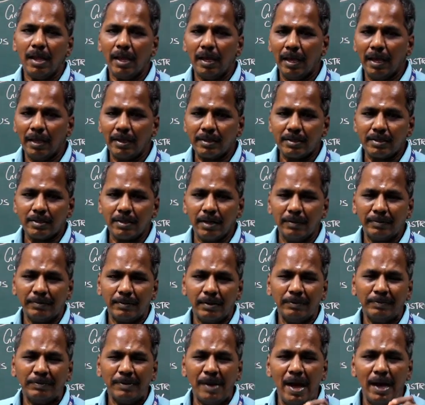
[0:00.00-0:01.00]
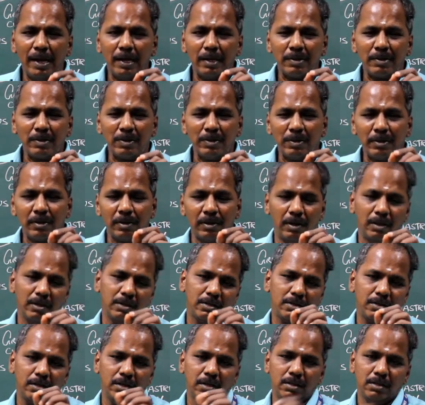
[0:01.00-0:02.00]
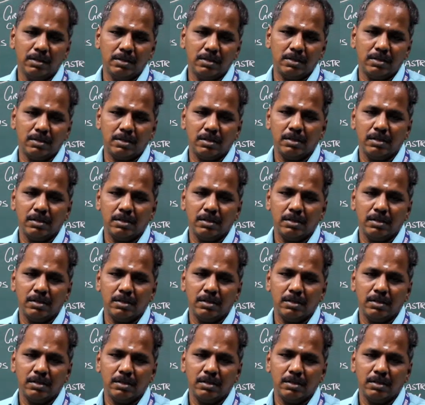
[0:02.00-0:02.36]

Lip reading: except palatoglossus,